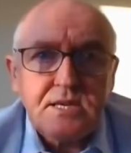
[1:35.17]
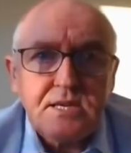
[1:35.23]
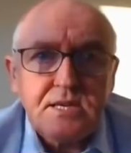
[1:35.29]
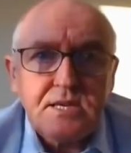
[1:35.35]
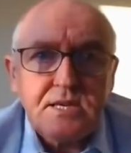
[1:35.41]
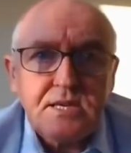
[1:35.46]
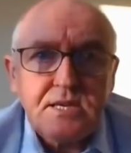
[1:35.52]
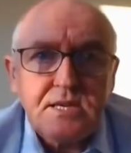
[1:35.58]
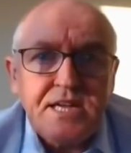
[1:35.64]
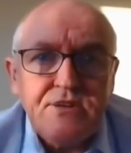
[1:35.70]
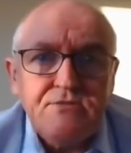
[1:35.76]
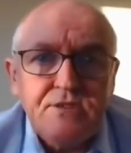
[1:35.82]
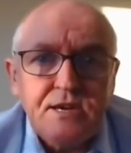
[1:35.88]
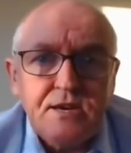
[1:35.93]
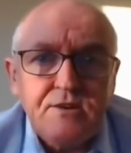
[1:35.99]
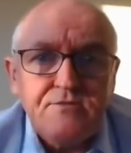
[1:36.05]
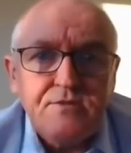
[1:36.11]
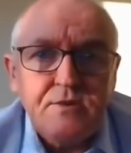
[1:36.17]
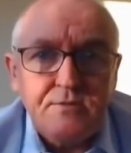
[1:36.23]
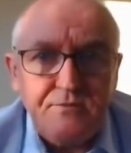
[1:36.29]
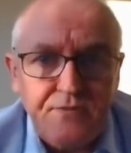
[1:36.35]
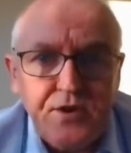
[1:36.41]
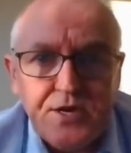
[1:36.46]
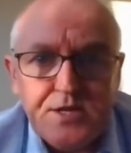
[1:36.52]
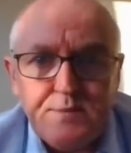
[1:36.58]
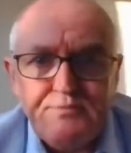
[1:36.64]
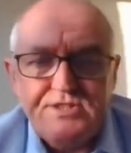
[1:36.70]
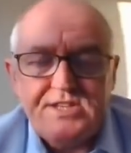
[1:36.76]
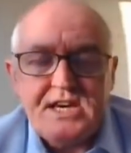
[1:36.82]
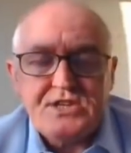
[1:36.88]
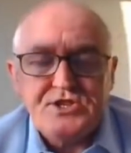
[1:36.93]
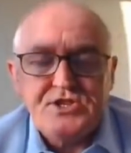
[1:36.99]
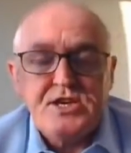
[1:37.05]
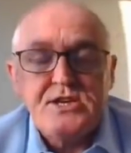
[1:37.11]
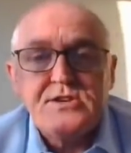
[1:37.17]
a fair degree of further protection.